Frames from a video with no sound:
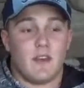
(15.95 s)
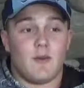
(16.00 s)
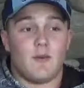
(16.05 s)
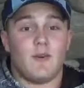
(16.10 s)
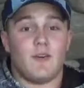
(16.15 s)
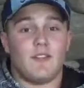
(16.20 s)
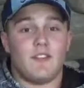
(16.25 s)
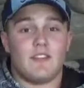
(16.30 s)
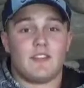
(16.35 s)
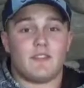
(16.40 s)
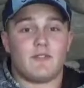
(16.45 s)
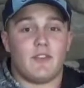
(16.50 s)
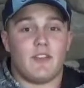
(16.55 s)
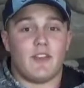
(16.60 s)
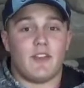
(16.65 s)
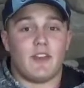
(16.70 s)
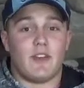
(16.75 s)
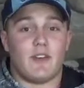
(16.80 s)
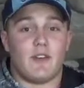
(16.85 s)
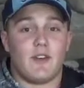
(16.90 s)
Well, in this
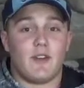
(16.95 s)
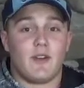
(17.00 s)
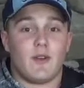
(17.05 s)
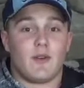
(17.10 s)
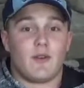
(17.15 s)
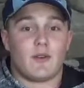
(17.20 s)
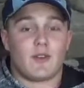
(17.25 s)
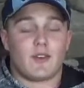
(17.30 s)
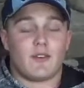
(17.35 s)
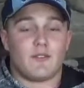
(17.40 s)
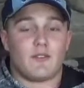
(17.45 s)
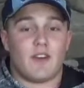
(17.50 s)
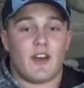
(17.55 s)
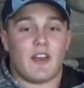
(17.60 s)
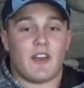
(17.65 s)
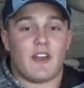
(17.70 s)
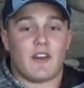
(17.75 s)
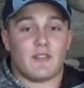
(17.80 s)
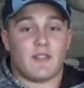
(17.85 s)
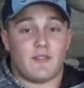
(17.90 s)
video, we're going to
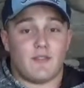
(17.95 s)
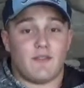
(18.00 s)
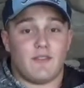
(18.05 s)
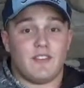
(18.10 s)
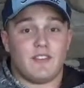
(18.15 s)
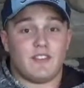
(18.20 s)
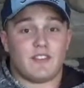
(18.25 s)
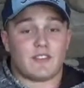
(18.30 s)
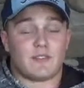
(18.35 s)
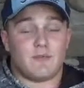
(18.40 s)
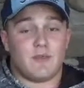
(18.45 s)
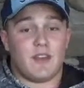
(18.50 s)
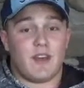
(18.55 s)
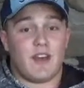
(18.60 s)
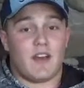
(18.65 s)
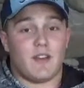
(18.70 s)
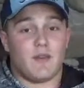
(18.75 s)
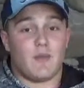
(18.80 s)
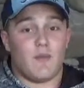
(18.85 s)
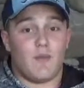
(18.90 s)
find out the physics
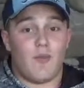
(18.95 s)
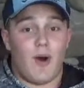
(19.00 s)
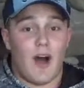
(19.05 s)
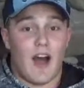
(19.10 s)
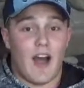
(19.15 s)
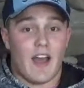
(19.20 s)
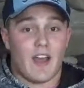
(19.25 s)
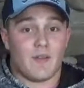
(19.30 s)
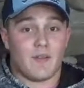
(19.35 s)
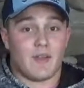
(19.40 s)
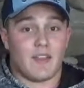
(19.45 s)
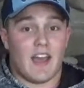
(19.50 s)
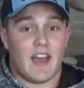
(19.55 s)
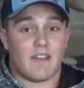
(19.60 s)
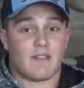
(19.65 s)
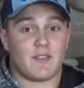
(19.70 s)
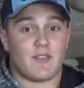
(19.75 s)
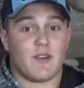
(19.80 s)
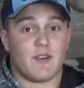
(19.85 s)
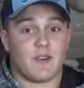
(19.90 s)
behind why we
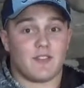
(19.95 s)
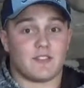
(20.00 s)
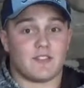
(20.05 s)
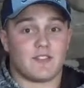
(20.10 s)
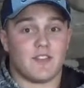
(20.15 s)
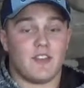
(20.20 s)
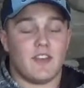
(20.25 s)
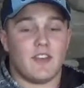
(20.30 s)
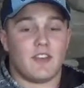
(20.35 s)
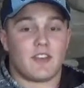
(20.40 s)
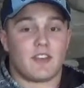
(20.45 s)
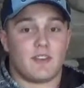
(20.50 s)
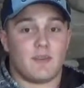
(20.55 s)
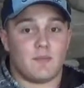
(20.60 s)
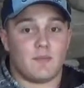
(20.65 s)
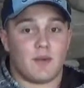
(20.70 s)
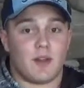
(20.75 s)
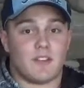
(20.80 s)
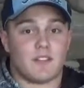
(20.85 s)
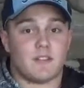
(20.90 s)
have cars
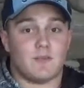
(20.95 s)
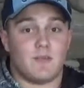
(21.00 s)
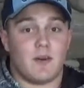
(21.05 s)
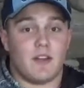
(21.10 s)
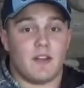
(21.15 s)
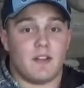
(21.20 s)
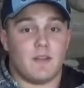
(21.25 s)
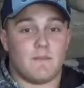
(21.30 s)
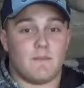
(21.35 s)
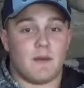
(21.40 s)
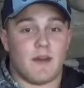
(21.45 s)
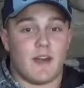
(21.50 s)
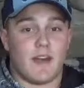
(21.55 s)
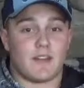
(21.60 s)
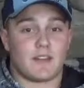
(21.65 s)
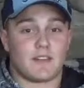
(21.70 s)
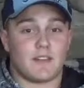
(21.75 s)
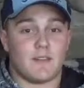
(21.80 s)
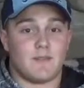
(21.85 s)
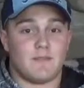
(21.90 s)
compress upon
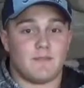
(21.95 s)
impact.